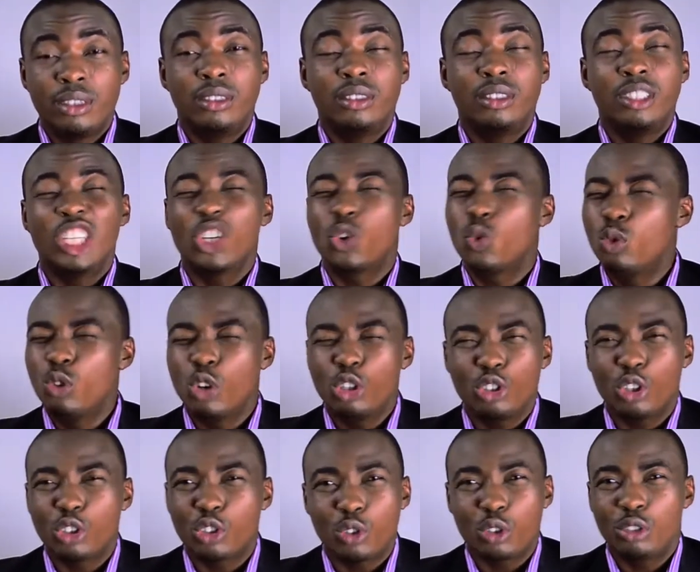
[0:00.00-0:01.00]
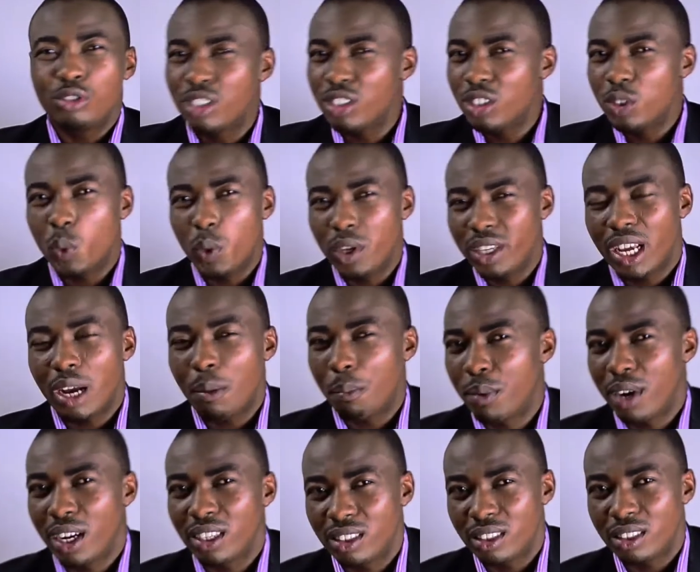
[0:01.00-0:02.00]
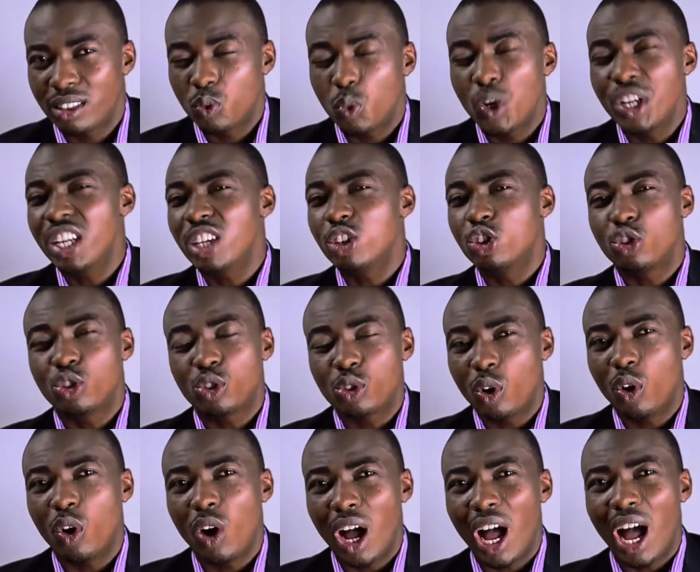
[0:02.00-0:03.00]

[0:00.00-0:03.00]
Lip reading: They could not just continue with their practice when they saw